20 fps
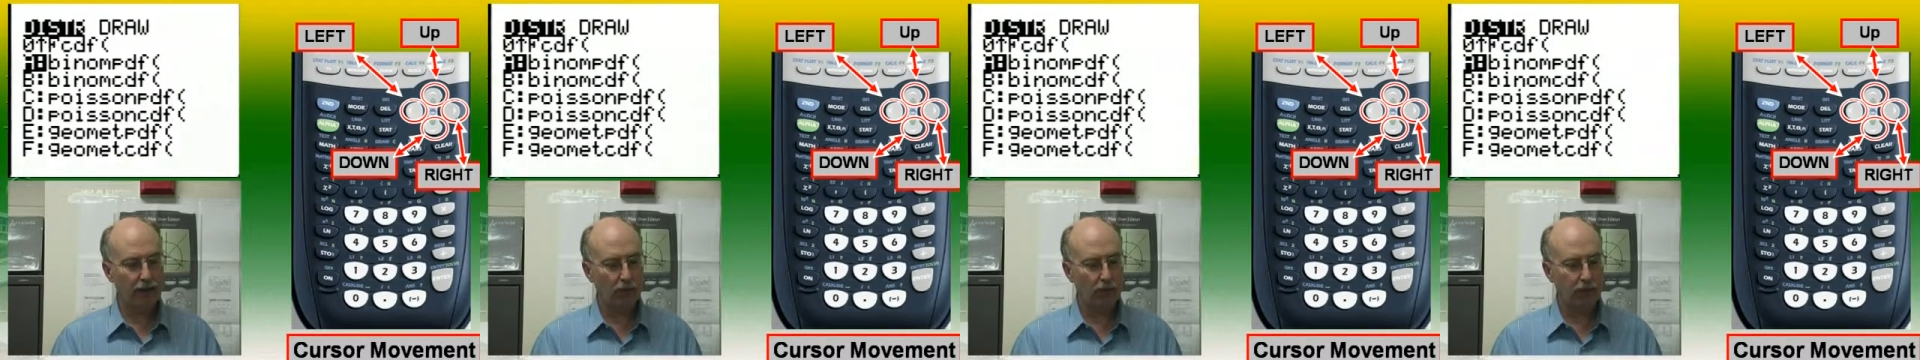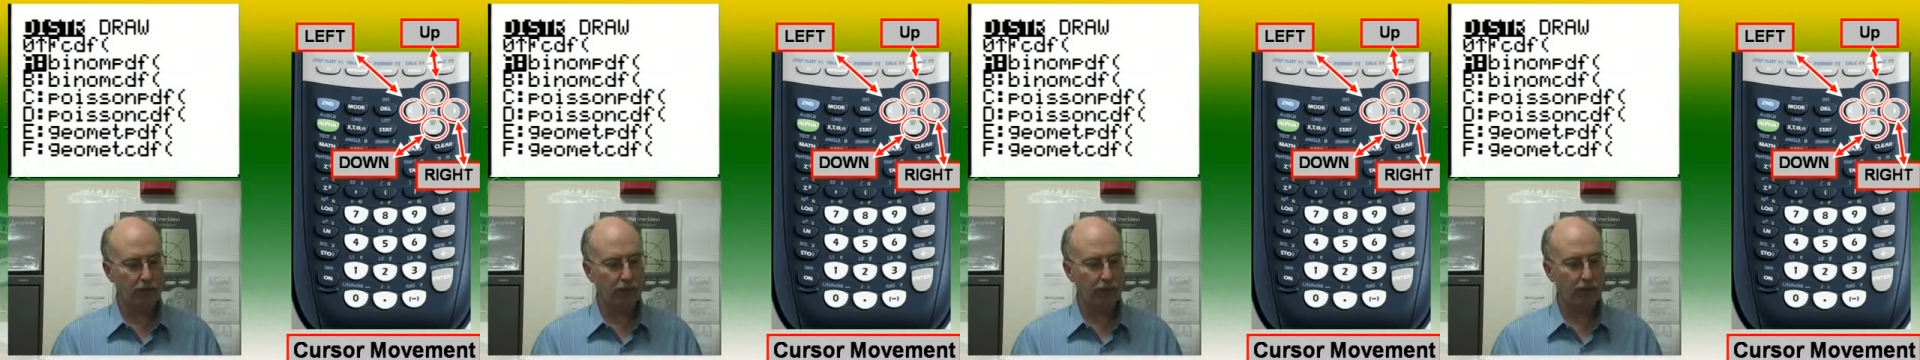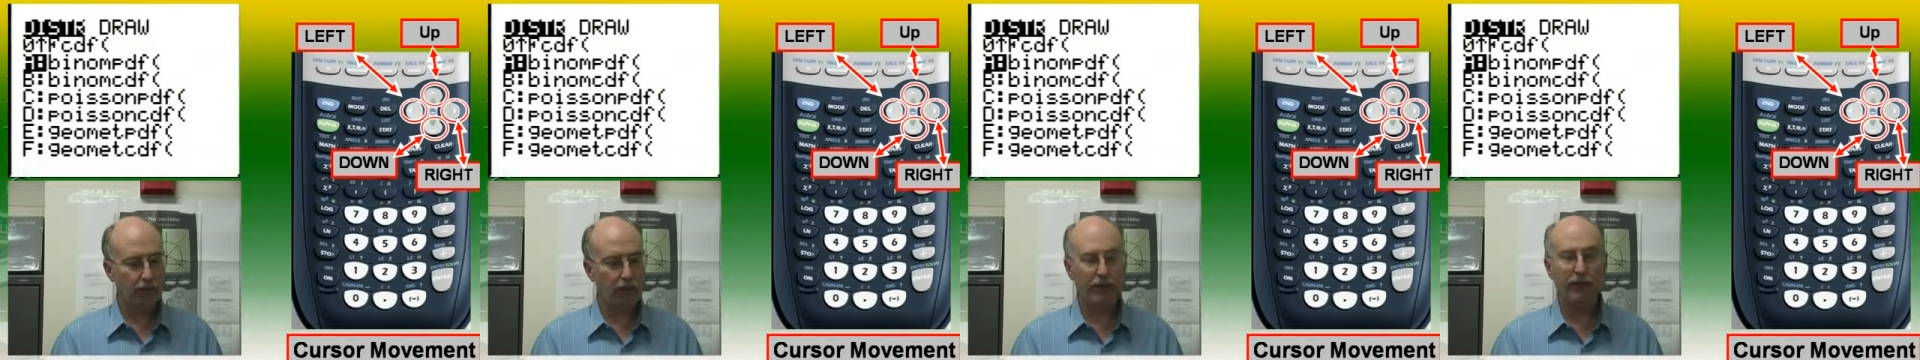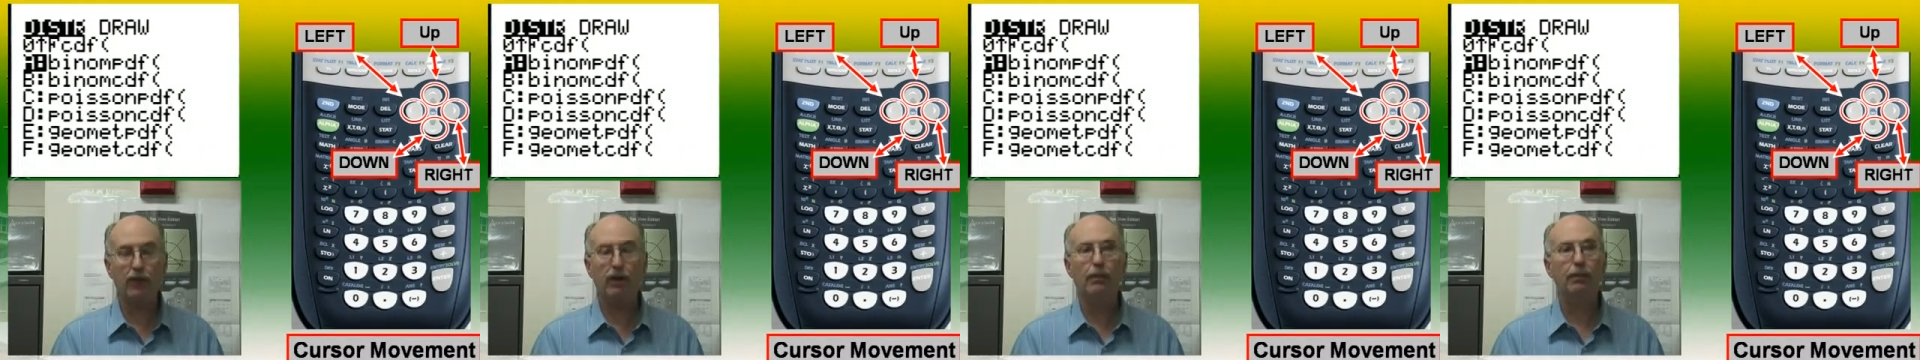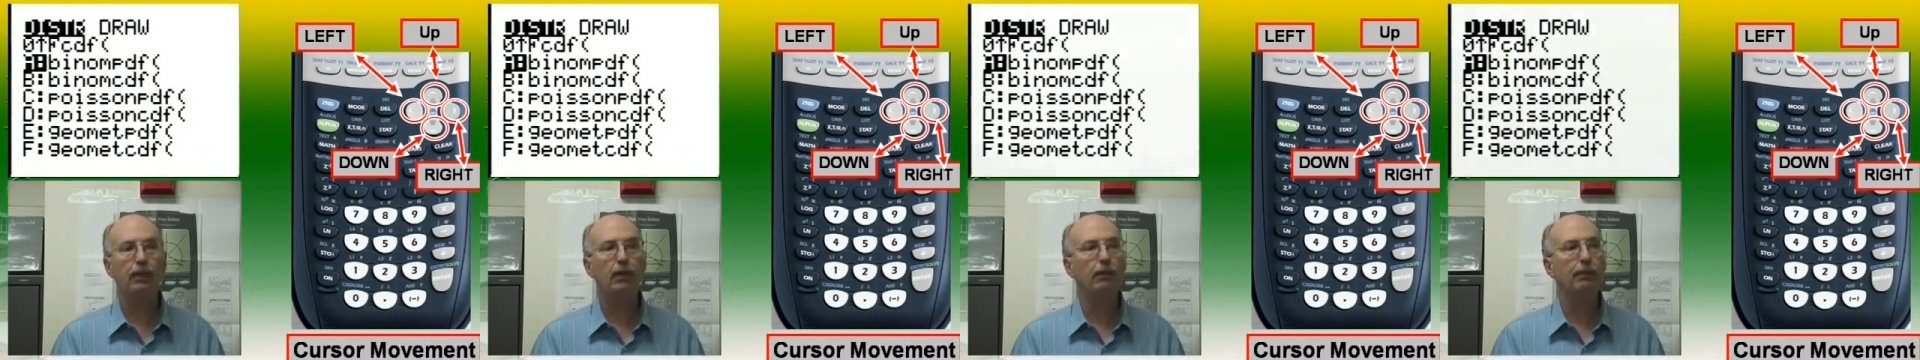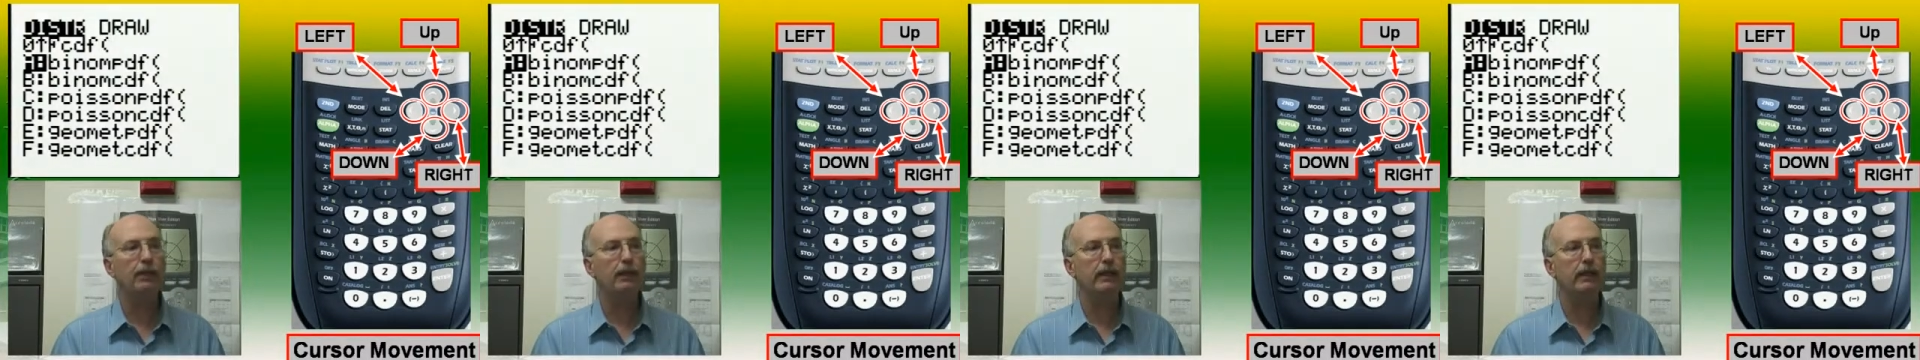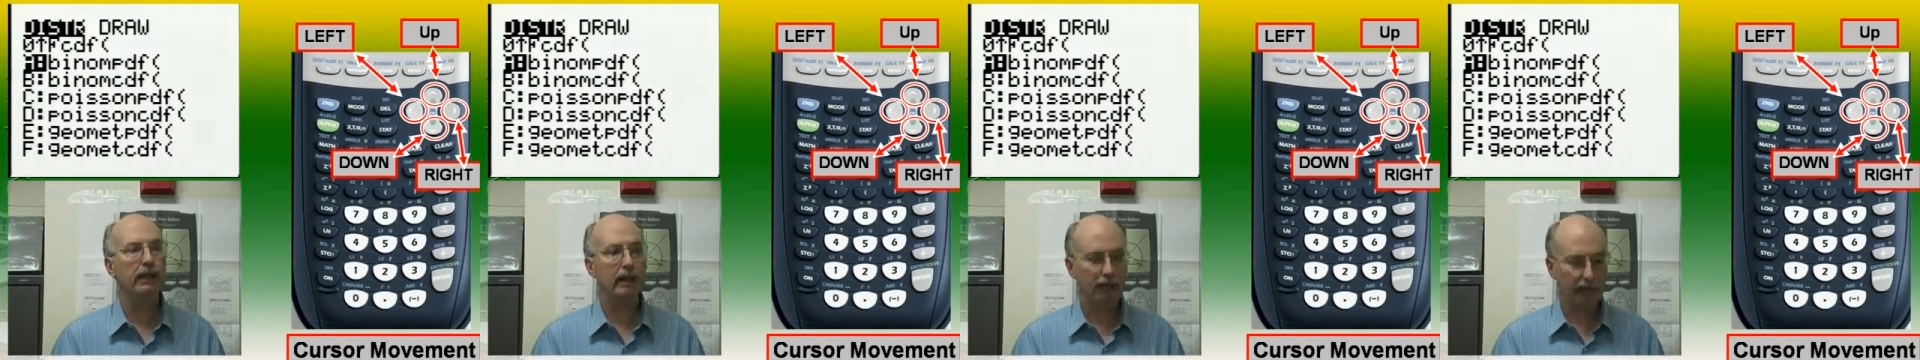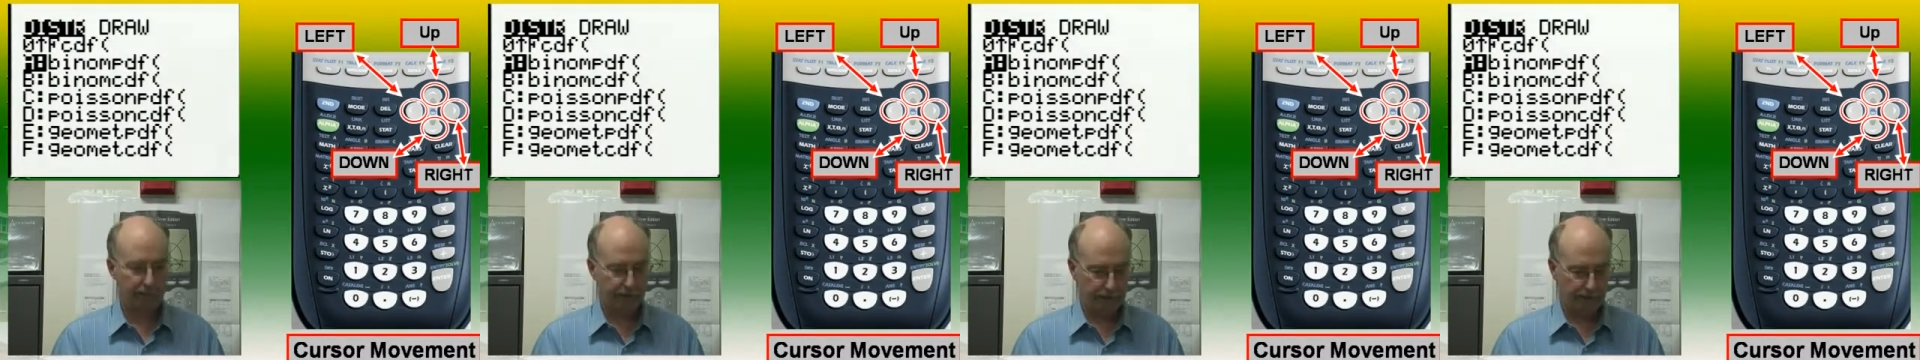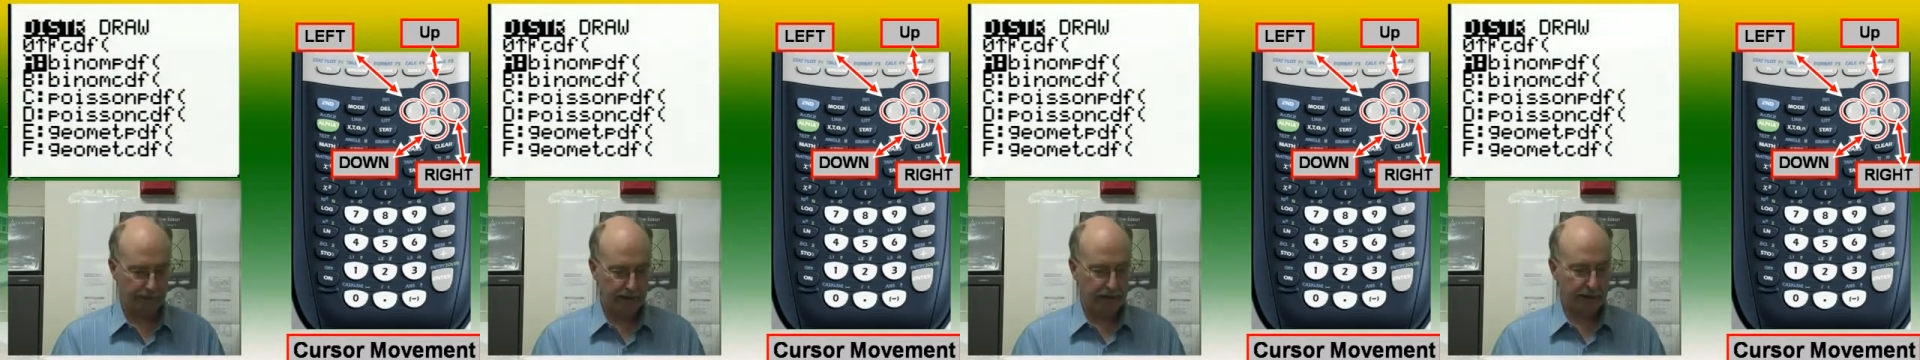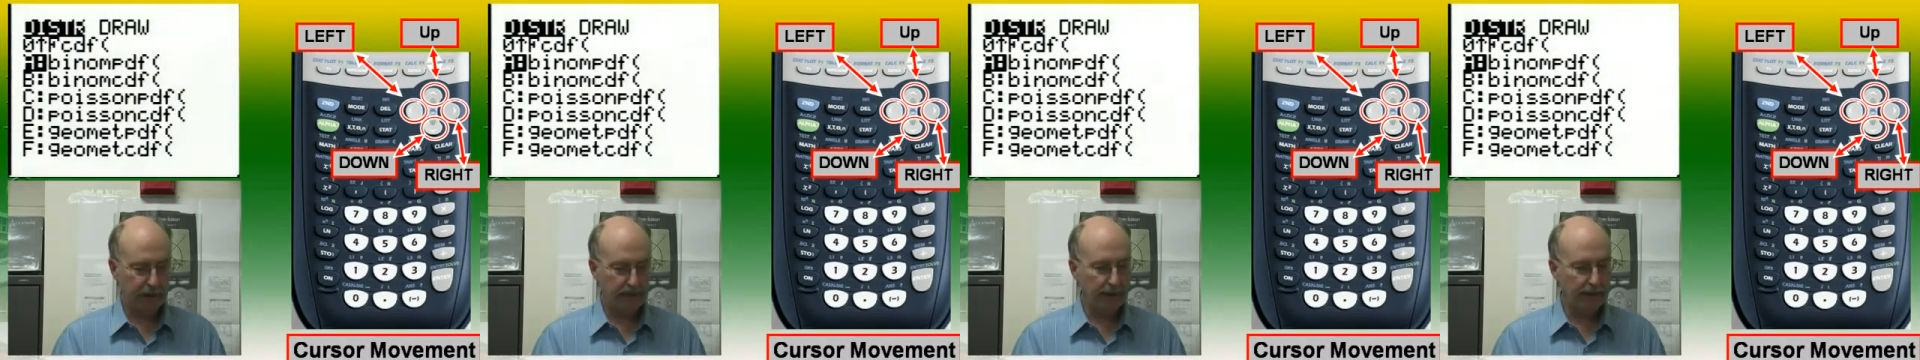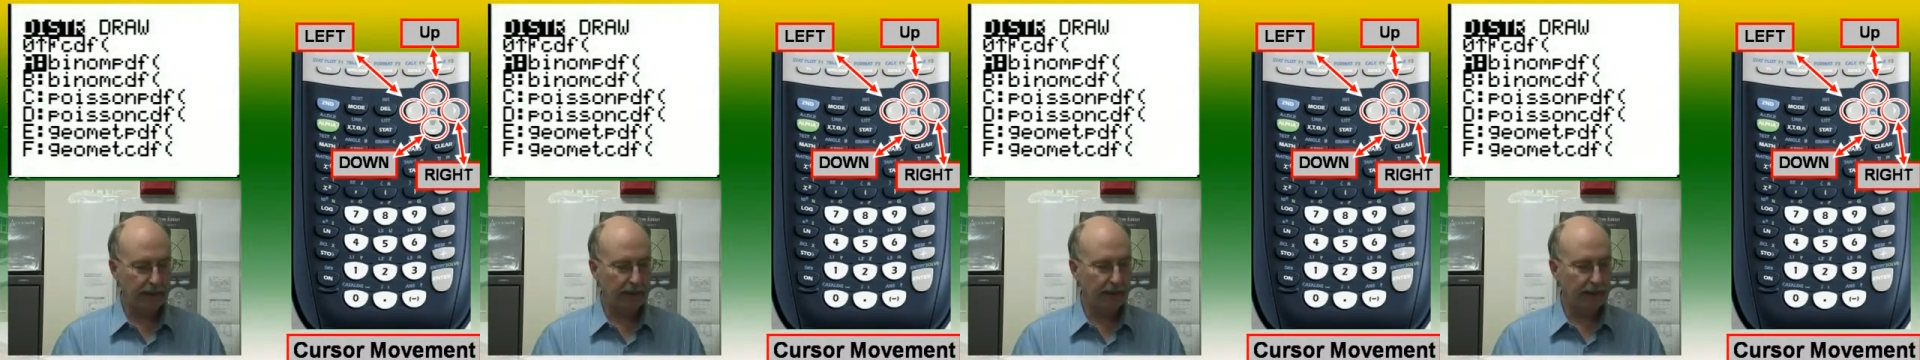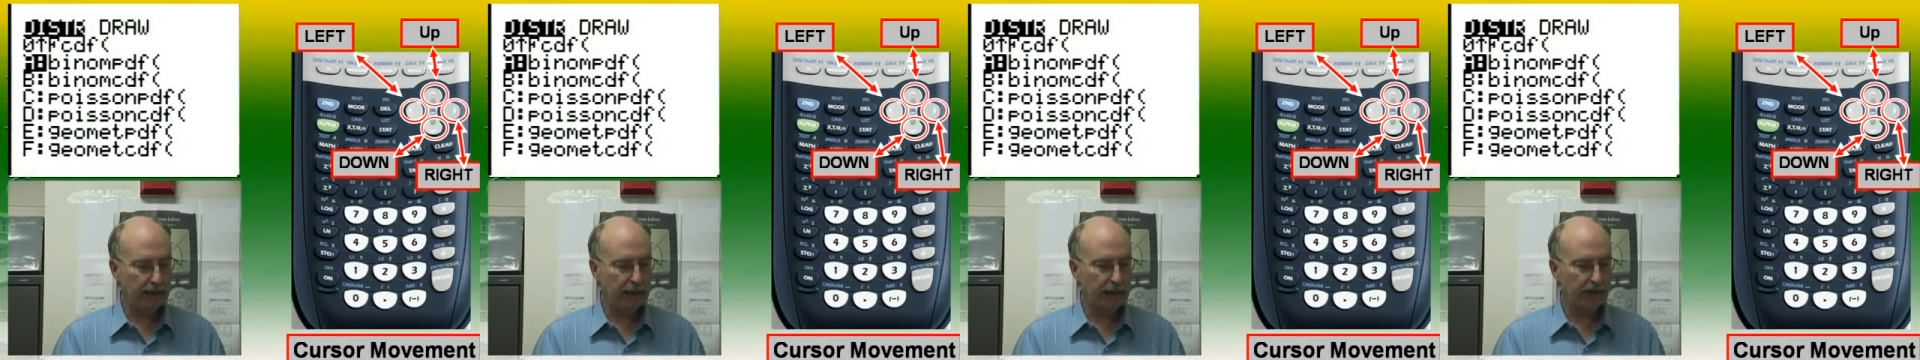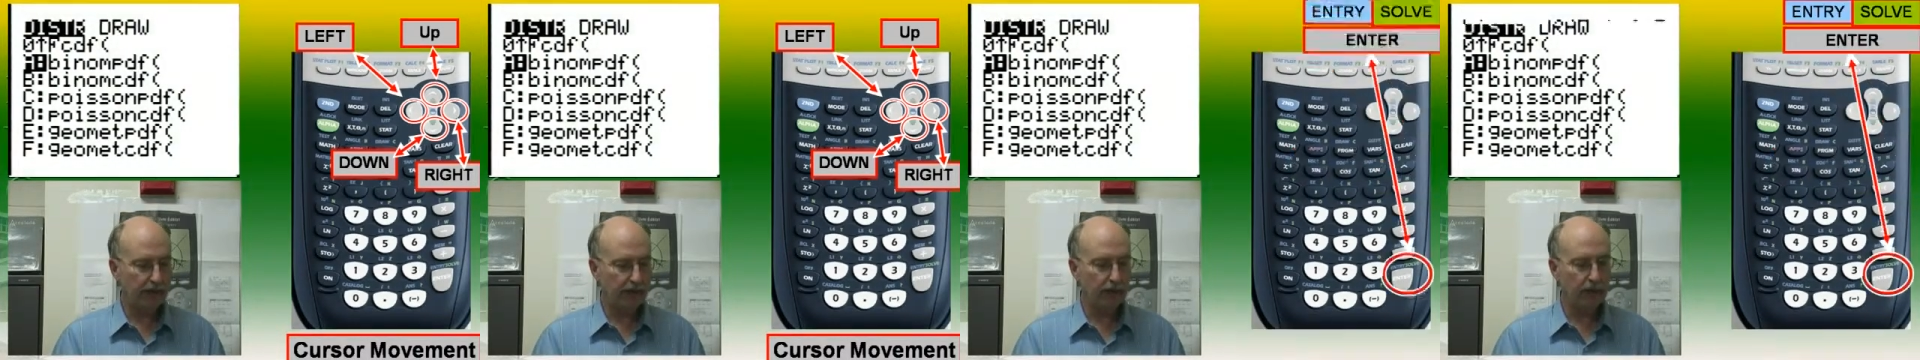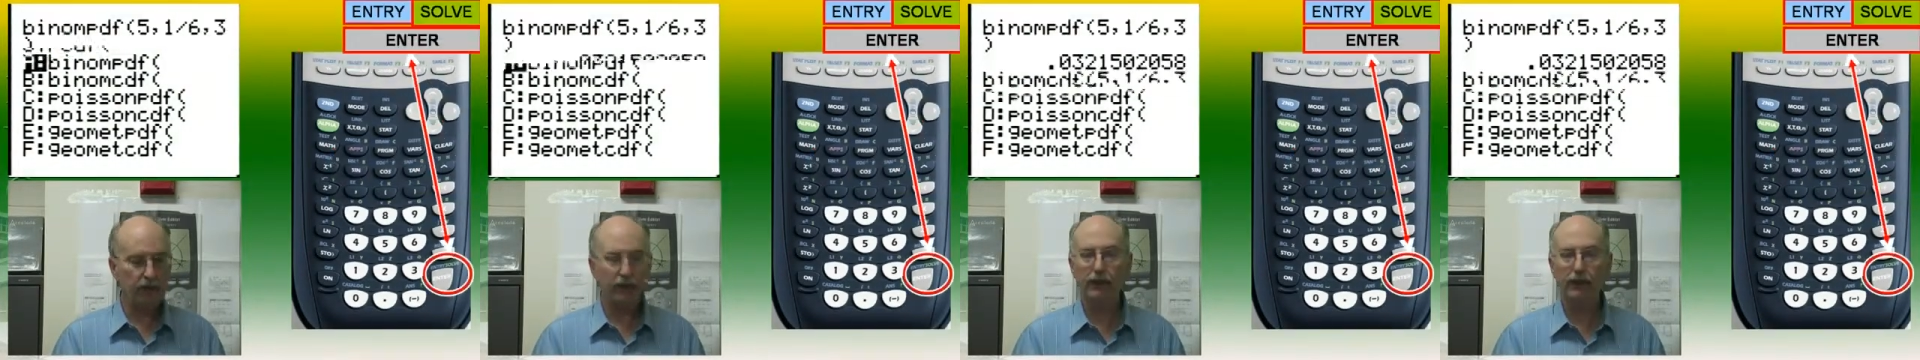which is binomial PDF, and hit enter.